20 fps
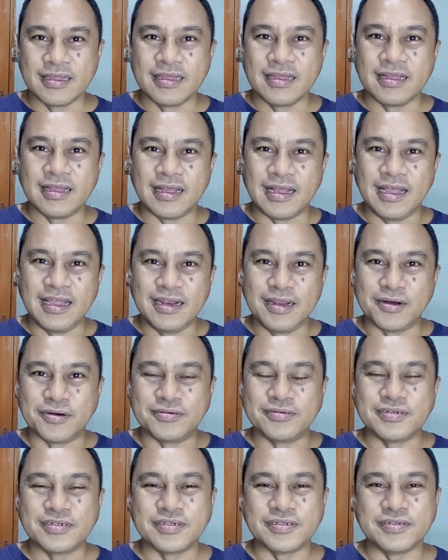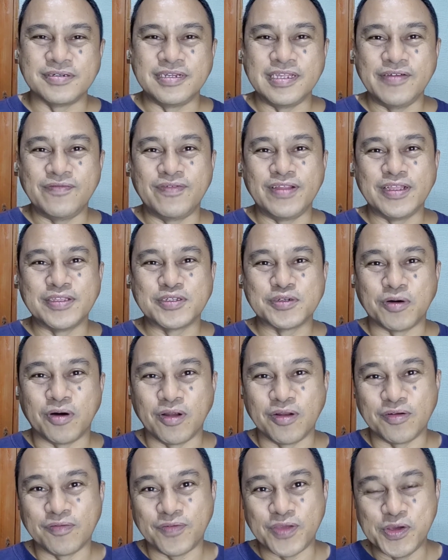Hello, good evening to all
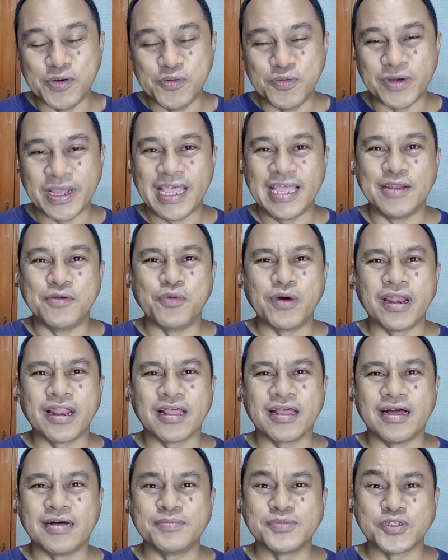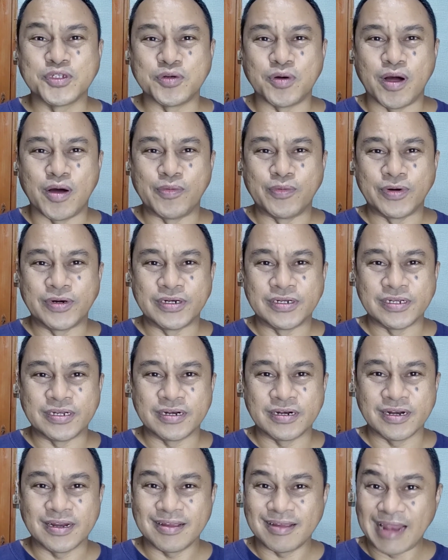of you, and welcome to our
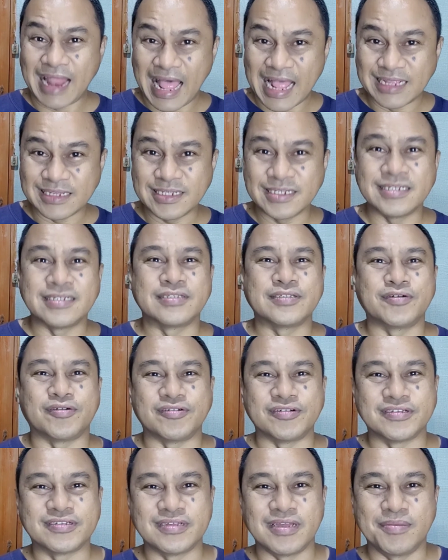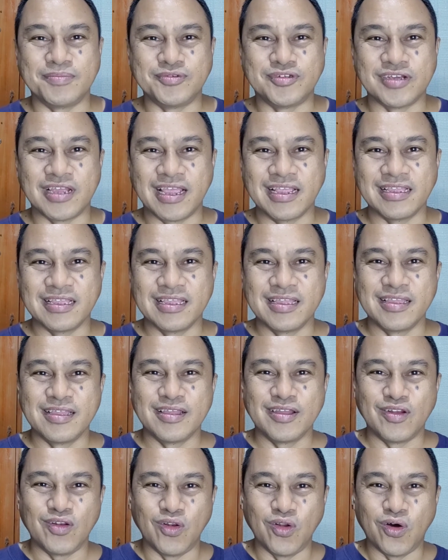class, to our subject,
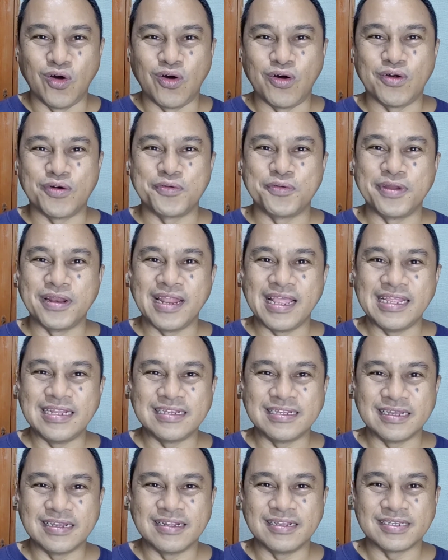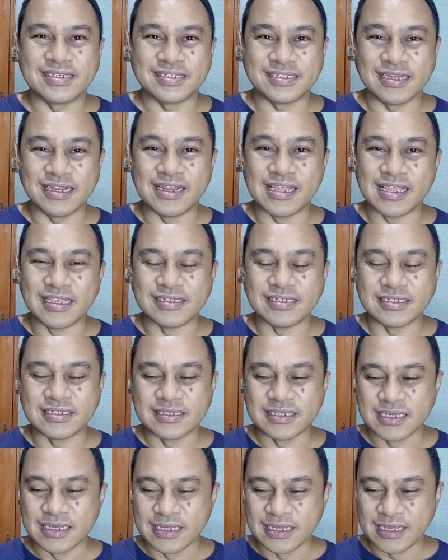Law Related Studies.
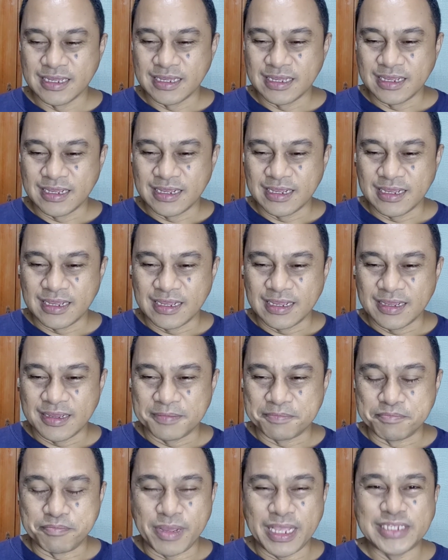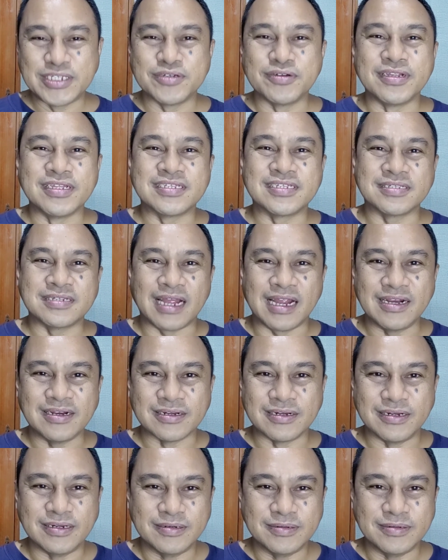Based on its title,